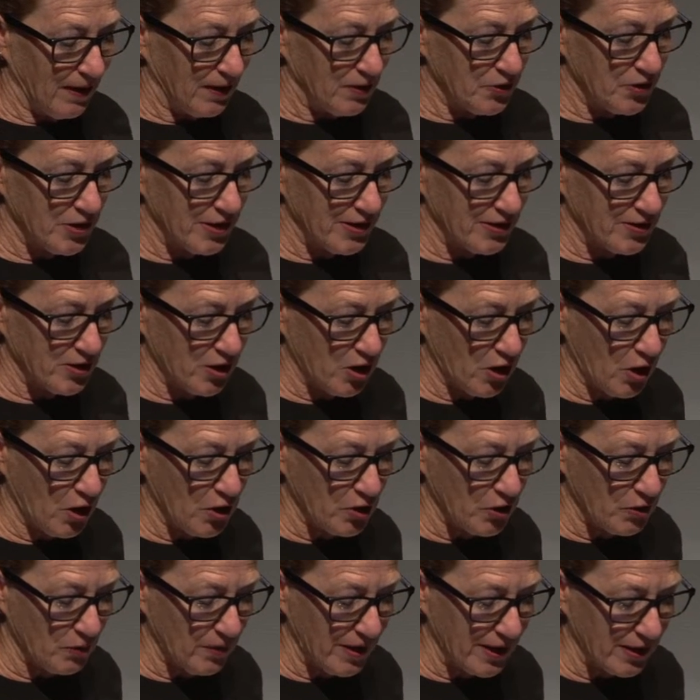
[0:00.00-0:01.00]
She is
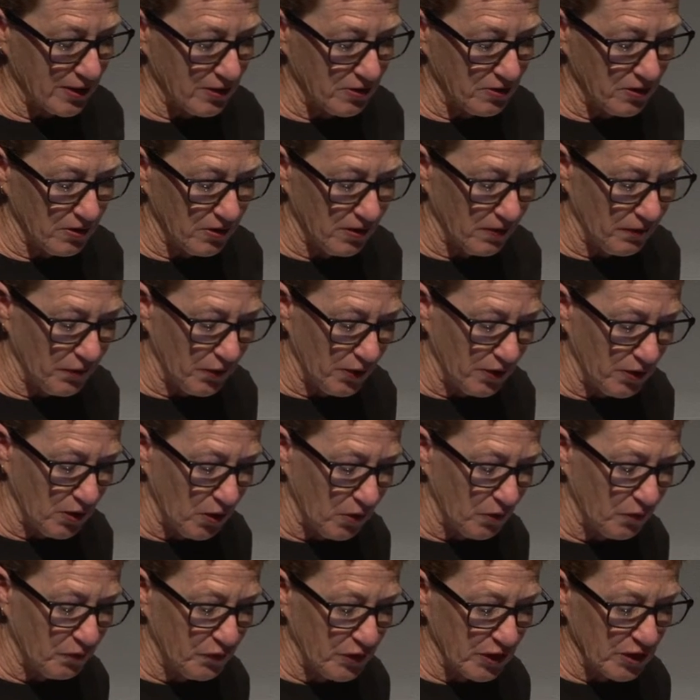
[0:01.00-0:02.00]
co-director of the
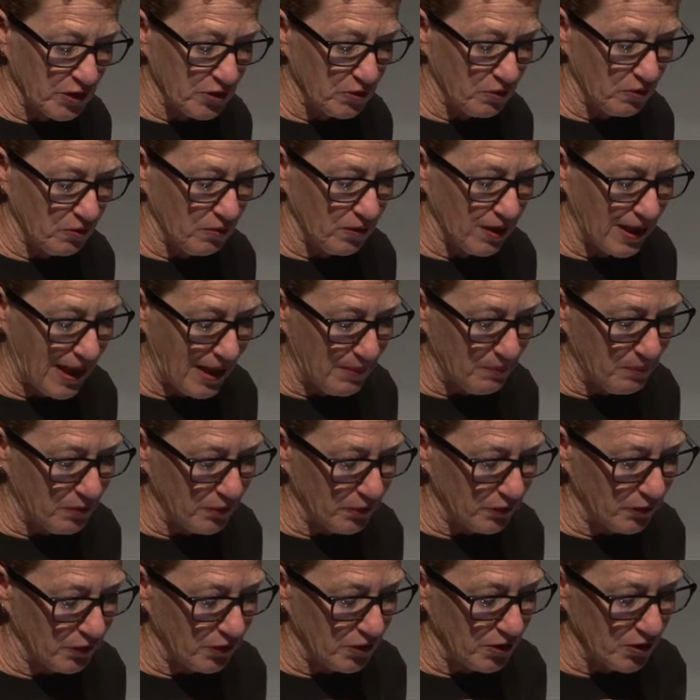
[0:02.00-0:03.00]
non-fictional lab
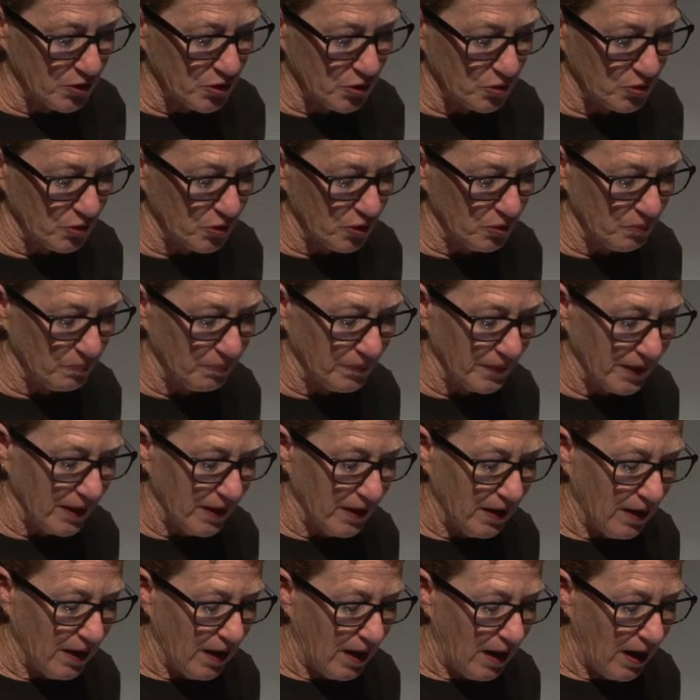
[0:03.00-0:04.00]
research group
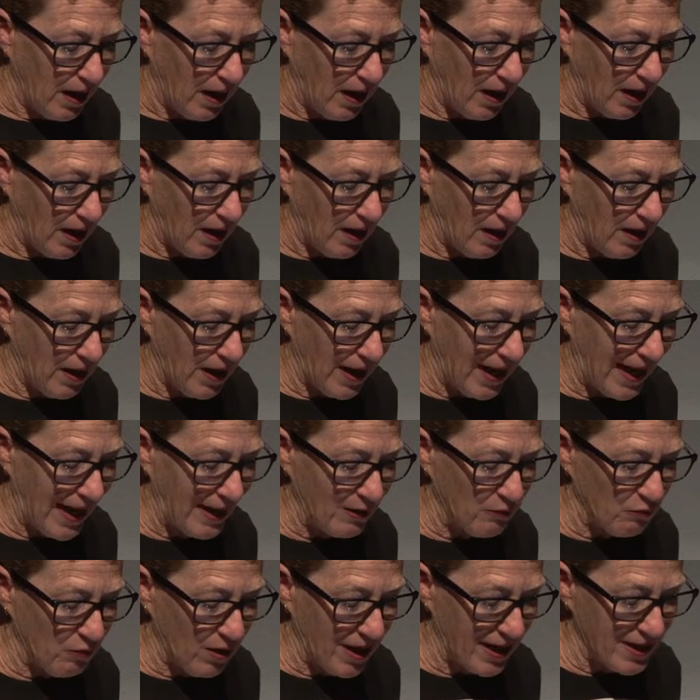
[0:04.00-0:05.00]
uh,
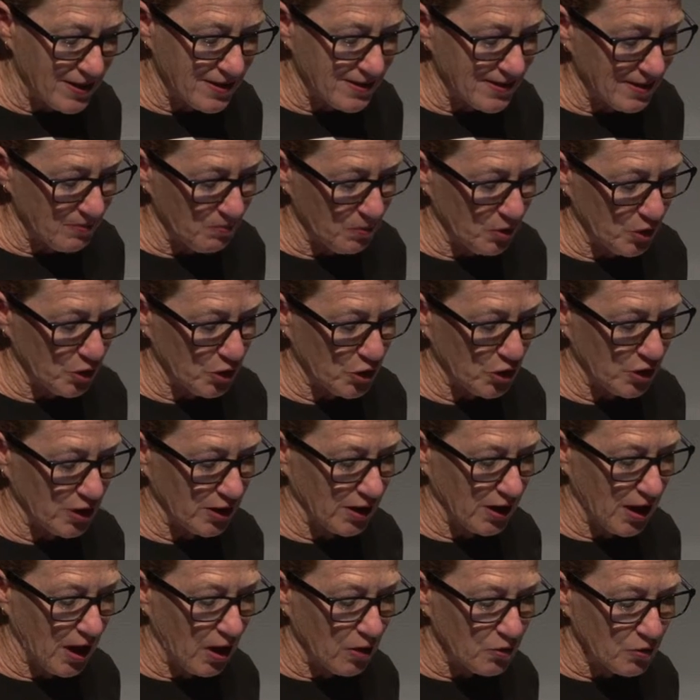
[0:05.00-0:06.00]
and writers immersion
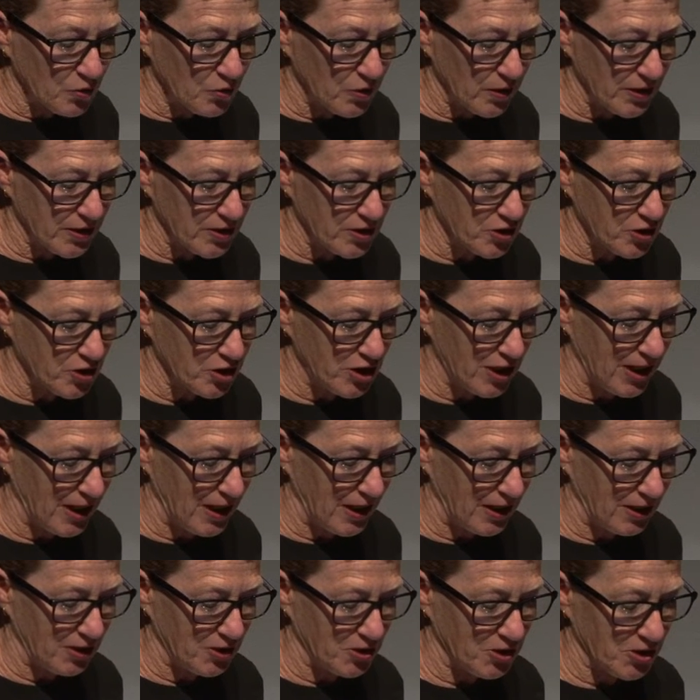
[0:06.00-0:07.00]
and cultural
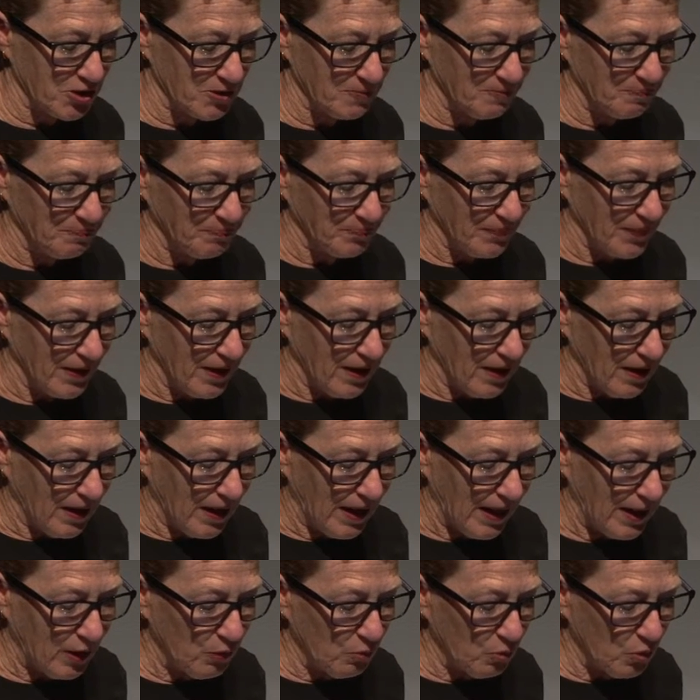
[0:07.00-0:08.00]
exchange
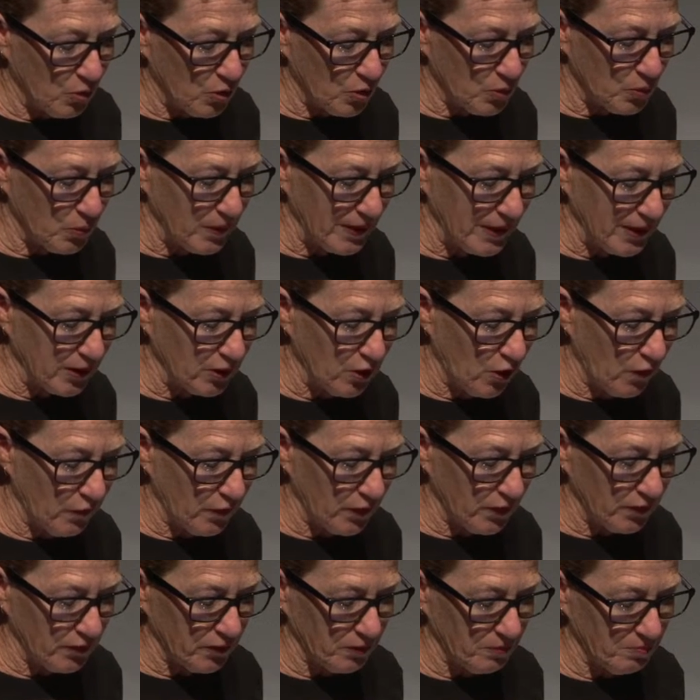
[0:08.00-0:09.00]
an award-winning
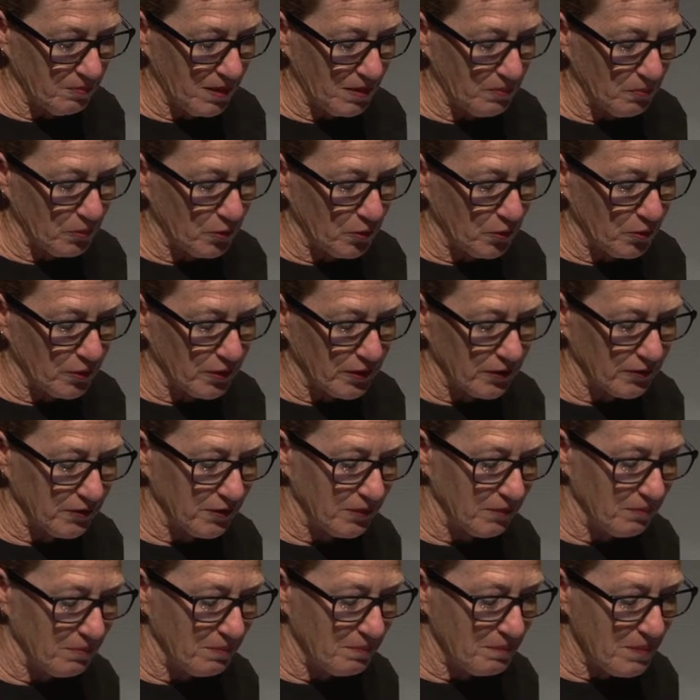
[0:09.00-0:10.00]
novelist, memoirist,
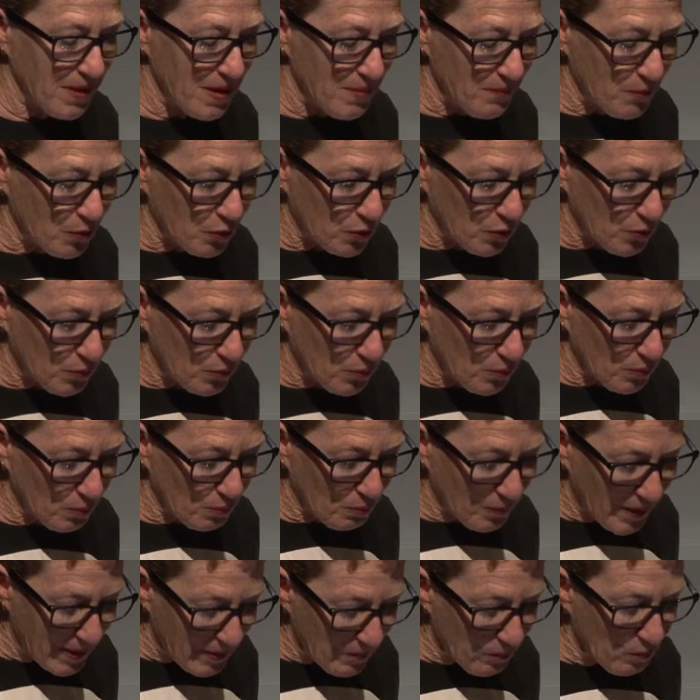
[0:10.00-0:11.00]

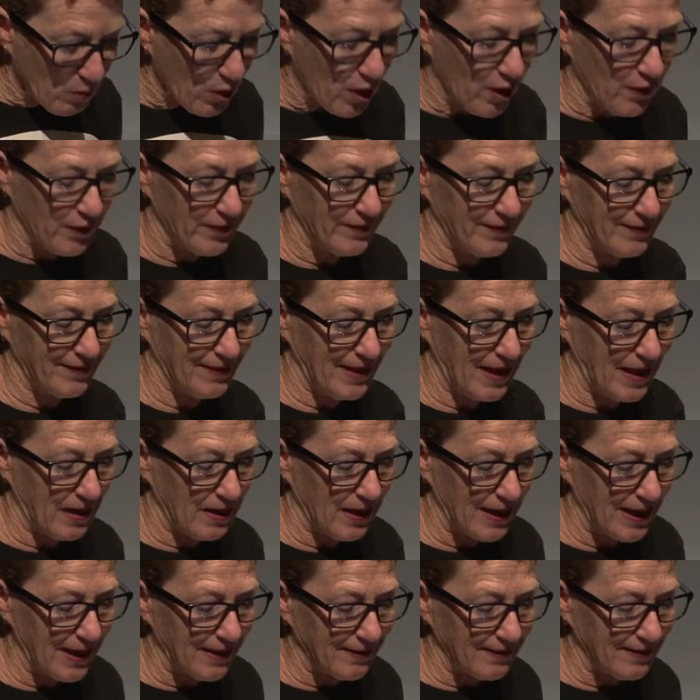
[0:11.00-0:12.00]
memoirist
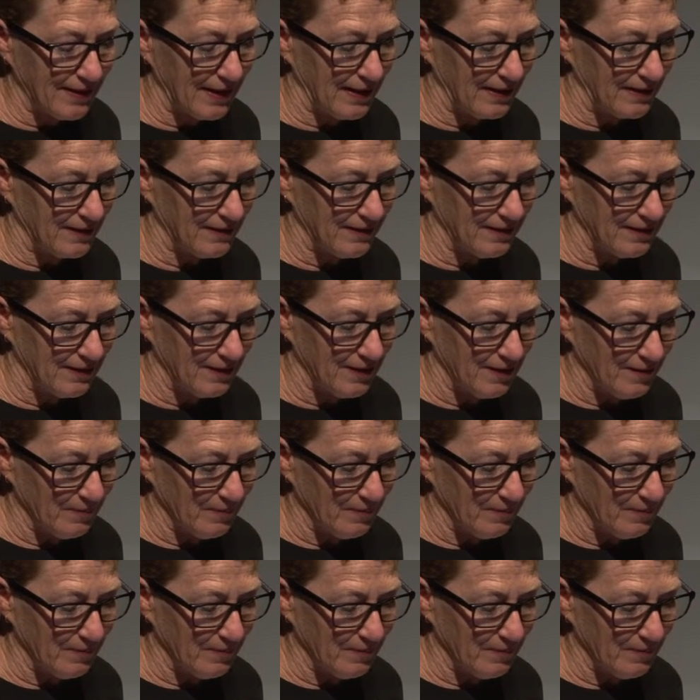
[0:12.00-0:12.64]
and essayist.